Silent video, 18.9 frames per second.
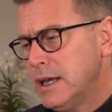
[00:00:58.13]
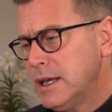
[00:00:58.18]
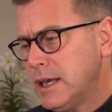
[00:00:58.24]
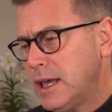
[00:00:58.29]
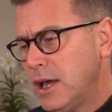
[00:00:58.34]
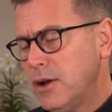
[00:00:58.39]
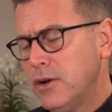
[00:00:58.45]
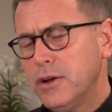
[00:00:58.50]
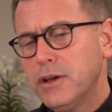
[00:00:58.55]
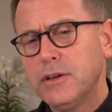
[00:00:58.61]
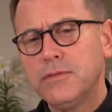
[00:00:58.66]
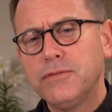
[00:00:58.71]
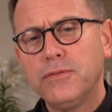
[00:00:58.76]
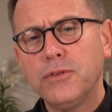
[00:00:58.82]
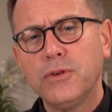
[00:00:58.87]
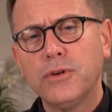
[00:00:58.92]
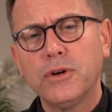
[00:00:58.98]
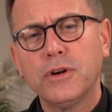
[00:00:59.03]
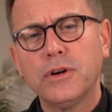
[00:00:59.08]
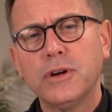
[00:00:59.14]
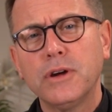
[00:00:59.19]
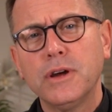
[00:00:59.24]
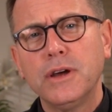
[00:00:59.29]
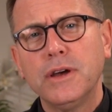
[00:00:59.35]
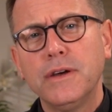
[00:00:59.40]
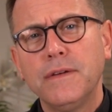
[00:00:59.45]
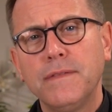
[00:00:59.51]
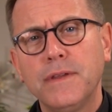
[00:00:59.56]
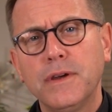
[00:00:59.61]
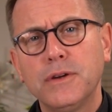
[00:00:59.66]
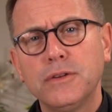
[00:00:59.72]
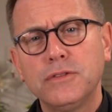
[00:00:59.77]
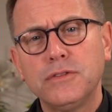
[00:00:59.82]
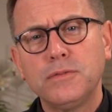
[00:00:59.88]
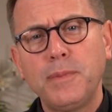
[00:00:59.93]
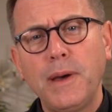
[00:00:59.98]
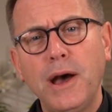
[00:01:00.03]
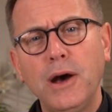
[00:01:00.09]
caring for their
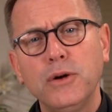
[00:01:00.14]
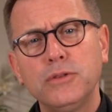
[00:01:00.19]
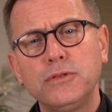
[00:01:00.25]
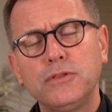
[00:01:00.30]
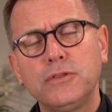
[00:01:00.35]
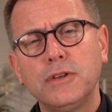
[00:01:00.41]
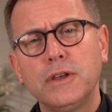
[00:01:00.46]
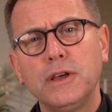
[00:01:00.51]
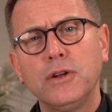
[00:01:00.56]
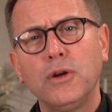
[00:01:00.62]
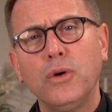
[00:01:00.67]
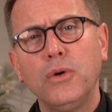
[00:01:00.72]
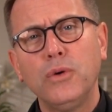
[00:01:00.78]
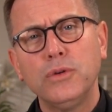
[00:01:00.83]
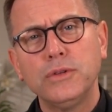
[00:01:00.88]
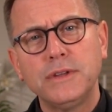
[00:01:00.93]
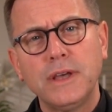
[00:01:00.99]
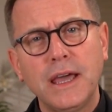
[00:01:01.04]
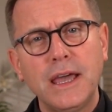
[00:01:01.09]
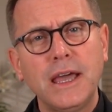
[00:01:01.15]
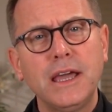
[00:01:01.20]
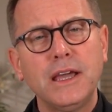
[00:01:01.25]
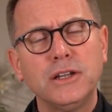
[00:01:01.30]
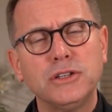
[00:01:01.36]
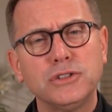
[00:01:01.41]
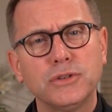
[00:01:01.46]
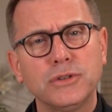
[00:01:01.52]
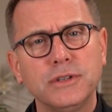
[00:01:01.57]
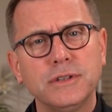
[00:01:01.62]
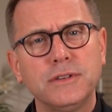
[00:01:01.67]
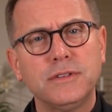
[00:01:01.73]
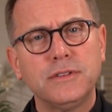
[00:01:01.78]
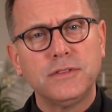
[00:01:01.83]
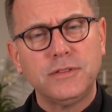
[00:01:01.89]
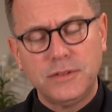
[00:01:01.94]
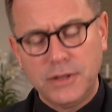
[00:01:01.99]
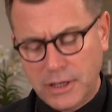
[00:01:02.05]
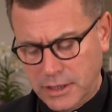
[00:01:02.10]
spouse in old age or in
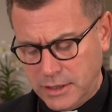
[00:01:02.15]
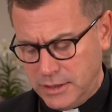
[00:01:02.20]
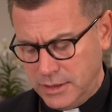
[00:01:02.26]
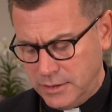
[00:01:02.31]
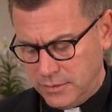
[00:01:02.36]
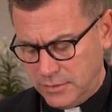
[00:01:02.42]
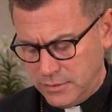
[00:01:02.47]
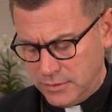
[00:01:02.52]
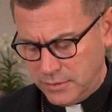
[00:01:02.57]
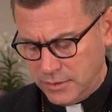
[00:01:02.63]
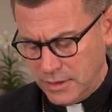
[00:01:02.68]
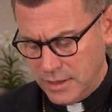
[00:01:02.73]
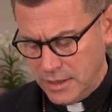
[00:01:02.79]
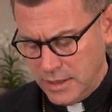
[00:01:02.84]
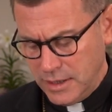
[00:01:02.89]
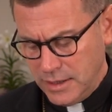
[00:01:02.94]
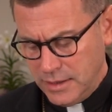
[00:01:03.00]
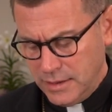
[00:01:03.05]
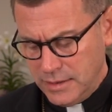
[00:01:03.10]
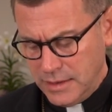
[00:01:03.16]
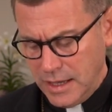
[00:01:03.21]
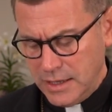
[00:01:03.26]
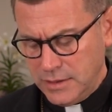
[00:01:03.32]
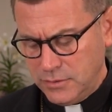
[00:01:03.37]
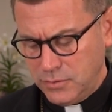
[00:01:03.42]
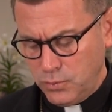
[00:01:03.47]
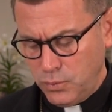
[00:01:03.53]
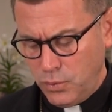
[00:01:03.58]
sickness. That's